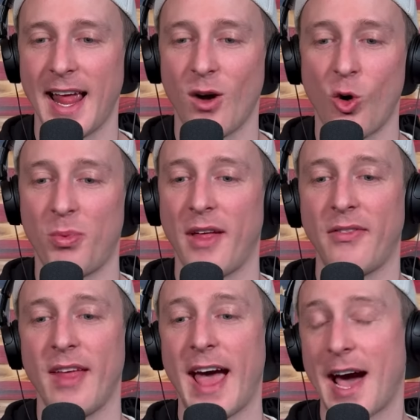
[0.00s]
I hope that
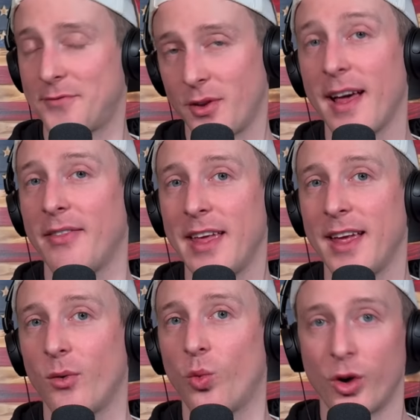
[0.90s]
after that, they
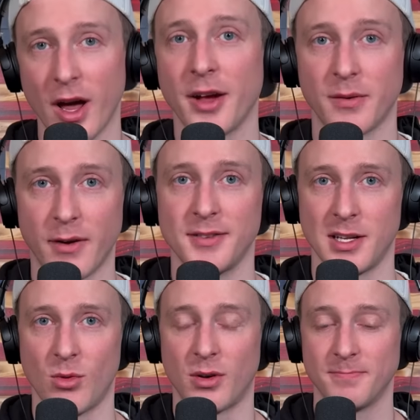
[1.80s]
were not your friends
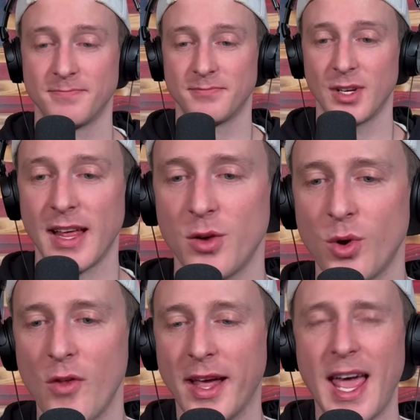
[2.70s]
anymore. Look at that, you
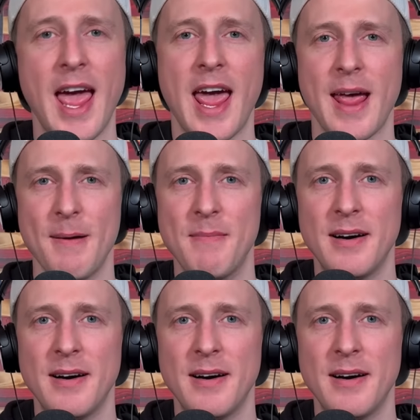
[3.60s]
ruined the game!